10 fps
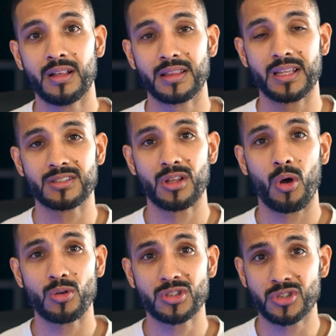There's
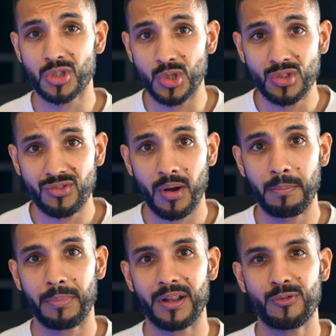loads to choose
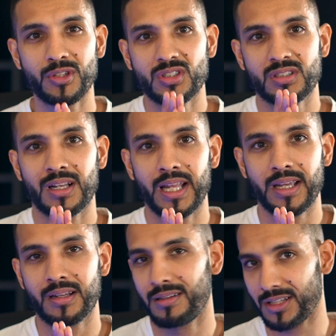from, but if you just
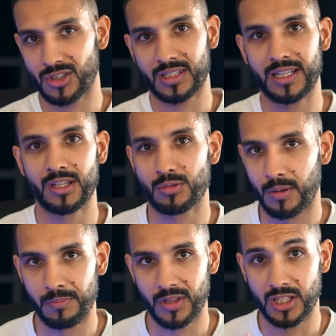click, let's just click this
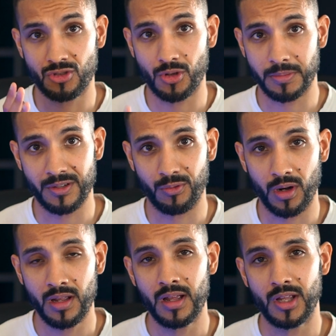one, the disruptive
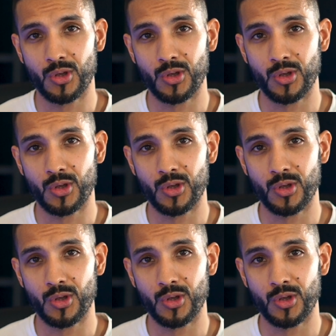one,